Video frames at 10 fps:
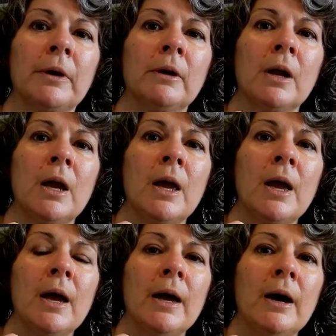But
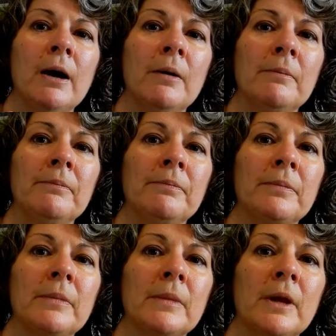
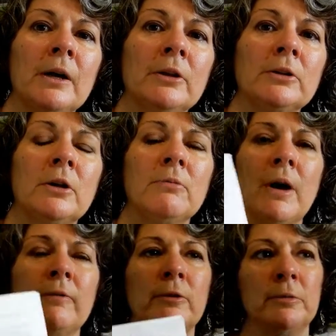I looked on
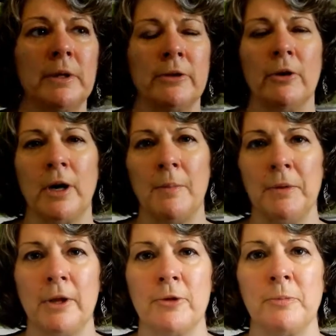Ravelry. There are a
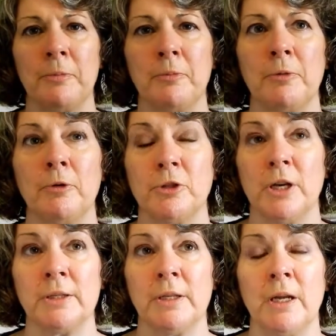couple other
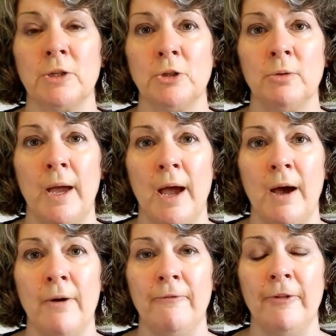projects that do
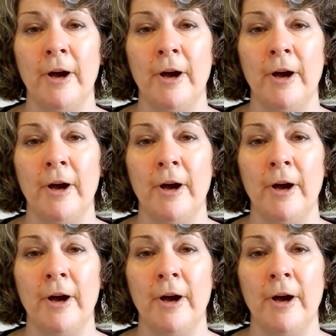have